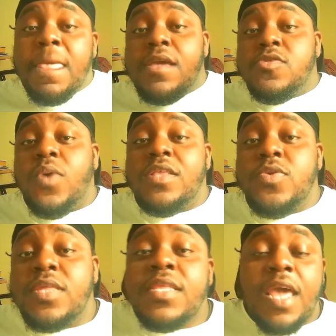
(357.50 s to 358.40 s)
is when you
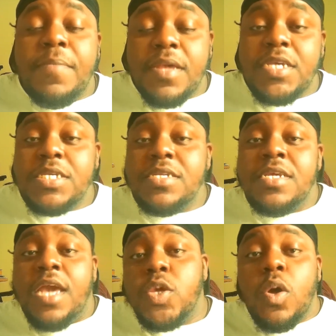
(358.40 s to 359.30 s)
send an application
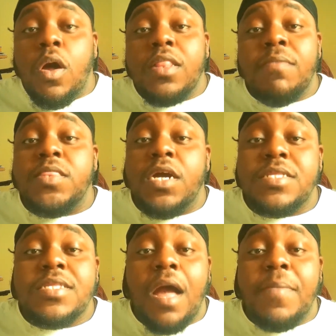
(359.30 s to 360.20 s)
and you call them
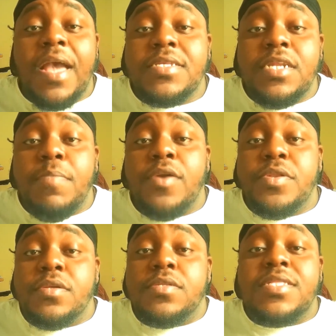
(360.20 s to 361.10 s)
non-stop asking about
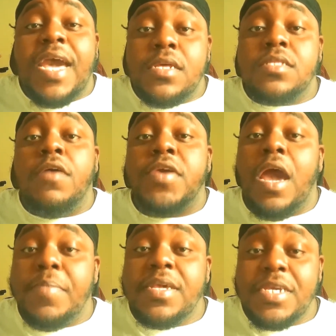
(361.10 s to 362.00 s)
the status of your
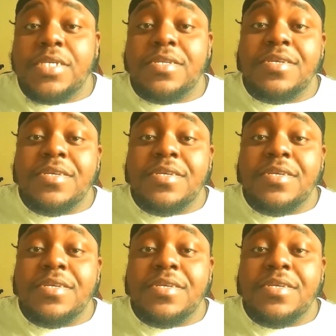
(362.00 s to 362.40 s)
application.